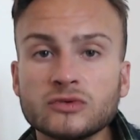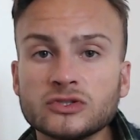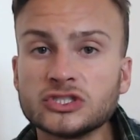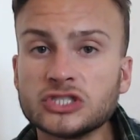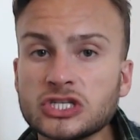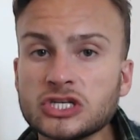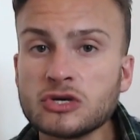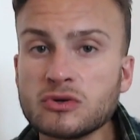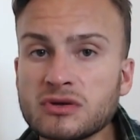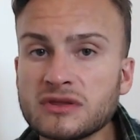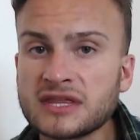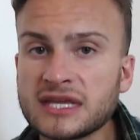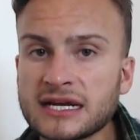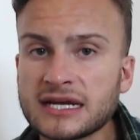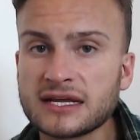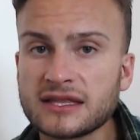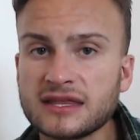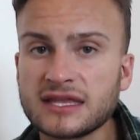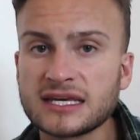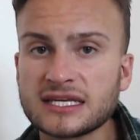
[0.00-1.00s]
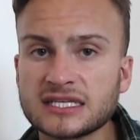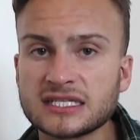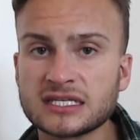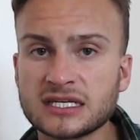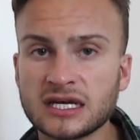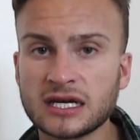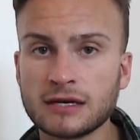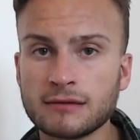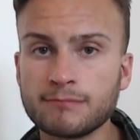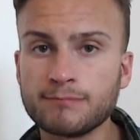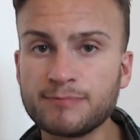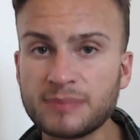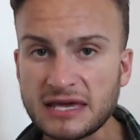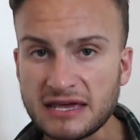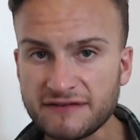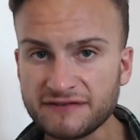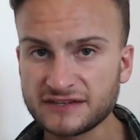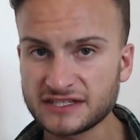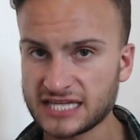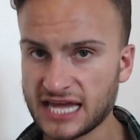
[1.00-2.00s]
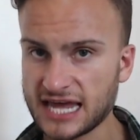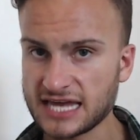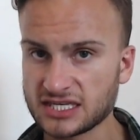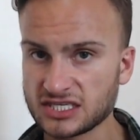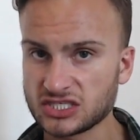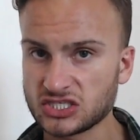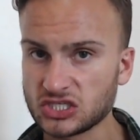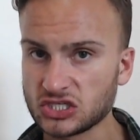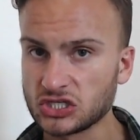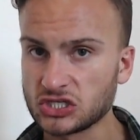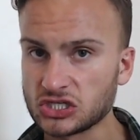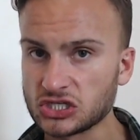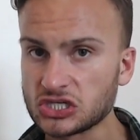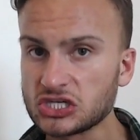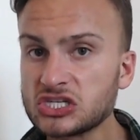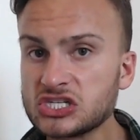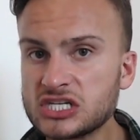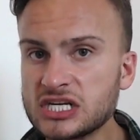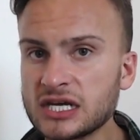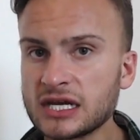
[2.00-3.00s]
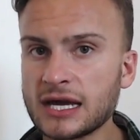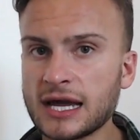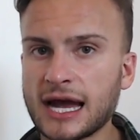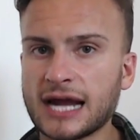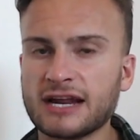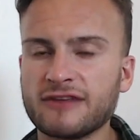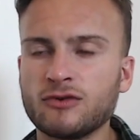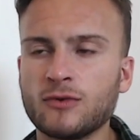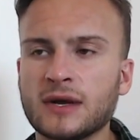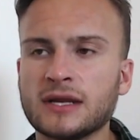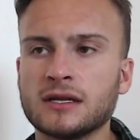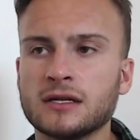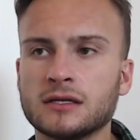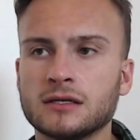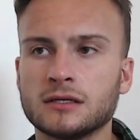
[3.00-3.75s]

do you think this beef tastes good? And if you went,